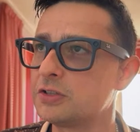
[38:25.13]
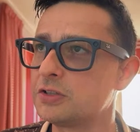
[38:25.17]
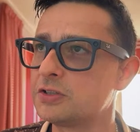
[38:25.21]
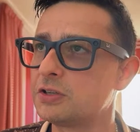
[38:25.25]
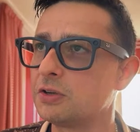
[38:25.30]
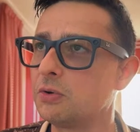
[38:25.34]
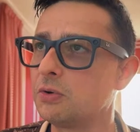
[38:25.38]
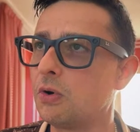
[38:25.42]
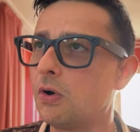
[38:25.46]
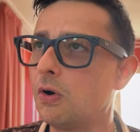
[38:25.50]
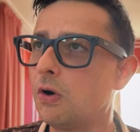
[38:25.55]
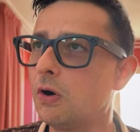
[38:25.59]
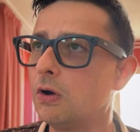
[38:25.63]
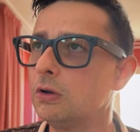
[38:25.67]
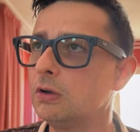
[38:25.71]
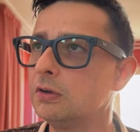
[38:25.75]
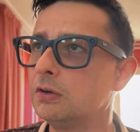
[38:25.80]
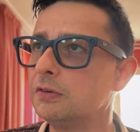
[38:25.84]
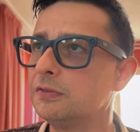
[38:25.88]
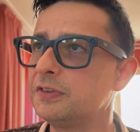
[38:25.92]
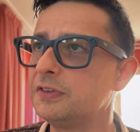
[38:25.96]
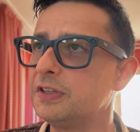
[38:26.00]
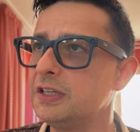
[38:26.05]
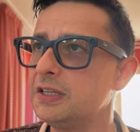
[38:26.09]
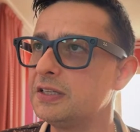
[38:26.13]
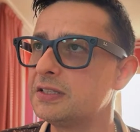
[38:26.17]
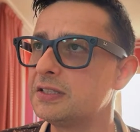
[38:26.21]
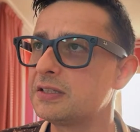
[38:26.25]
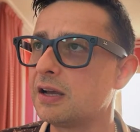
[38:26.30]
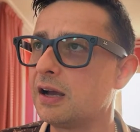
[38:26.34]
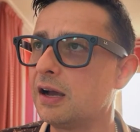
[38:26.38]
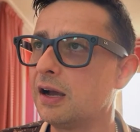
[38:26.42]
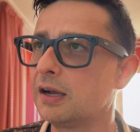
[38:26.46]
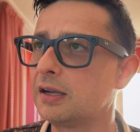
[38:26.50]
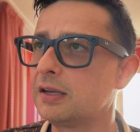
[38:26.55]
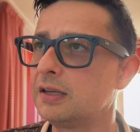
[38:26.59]
So all of these
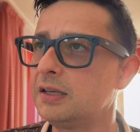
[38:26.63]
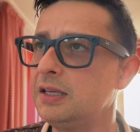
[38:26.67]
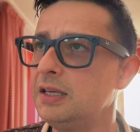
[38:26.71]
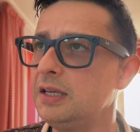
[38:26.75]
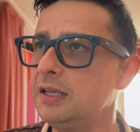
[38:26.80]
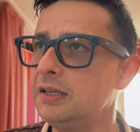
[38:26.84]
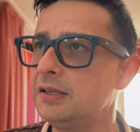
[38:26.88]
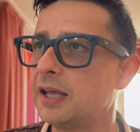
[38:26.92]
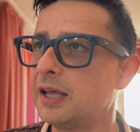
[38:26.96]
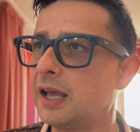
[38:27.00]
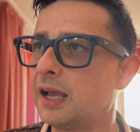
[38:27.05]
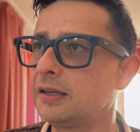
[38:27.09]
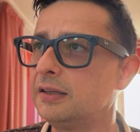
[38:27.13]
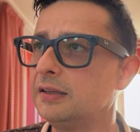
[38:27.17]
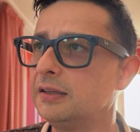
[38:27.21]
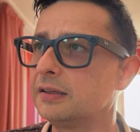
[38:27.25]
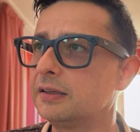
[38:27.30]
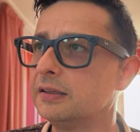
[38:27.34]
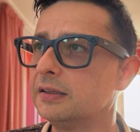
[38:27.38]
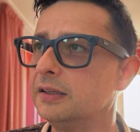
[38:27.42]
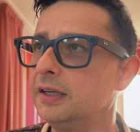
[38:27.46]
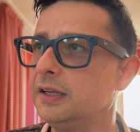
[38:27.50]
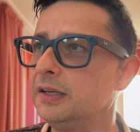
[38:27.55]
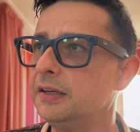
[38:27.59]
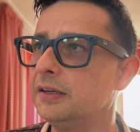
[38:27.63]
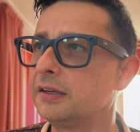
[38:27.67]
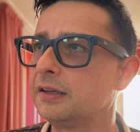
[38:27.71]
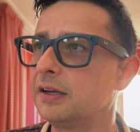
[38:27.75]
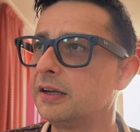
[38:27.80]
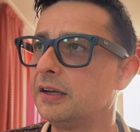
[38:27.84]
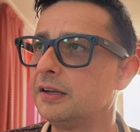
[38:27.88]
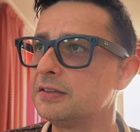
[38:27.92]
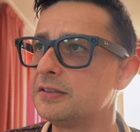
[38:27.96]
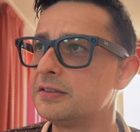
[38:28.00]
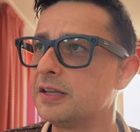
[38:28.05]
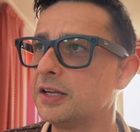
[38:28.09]
are key technical
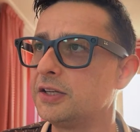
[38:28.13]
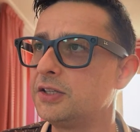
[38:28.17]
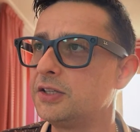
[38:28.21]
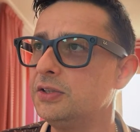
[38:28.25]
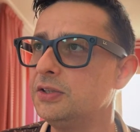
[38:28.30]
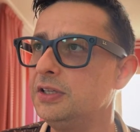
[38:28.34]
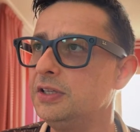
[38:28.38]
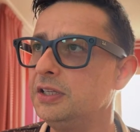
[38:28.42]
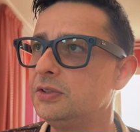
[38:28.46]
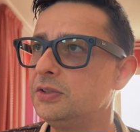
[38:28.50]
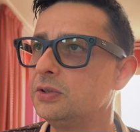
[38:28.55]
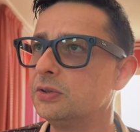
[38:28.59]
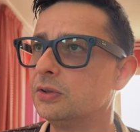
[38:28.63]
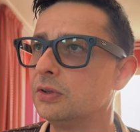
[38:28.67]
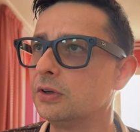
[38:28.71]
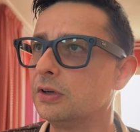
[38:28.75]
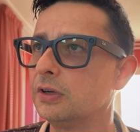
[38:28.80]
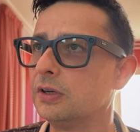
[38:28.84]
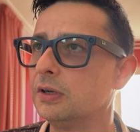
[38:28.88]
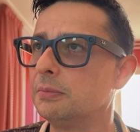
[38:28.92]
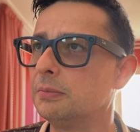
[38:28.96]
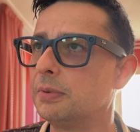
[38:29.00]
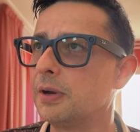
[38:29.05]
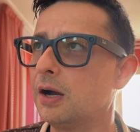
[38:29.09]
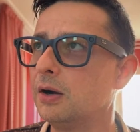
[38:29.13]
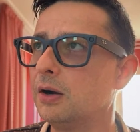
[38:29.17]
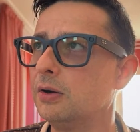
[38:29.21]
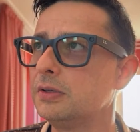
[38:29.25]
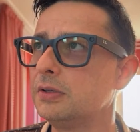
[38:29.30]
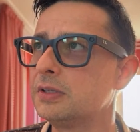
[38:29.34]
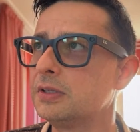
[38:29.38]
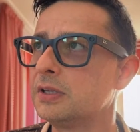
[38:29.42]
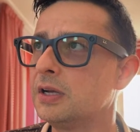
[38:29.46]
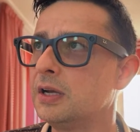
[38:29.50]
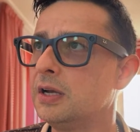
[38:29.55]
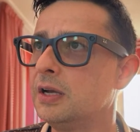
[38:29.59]
indicators that you need to learn
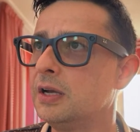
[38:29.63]
about.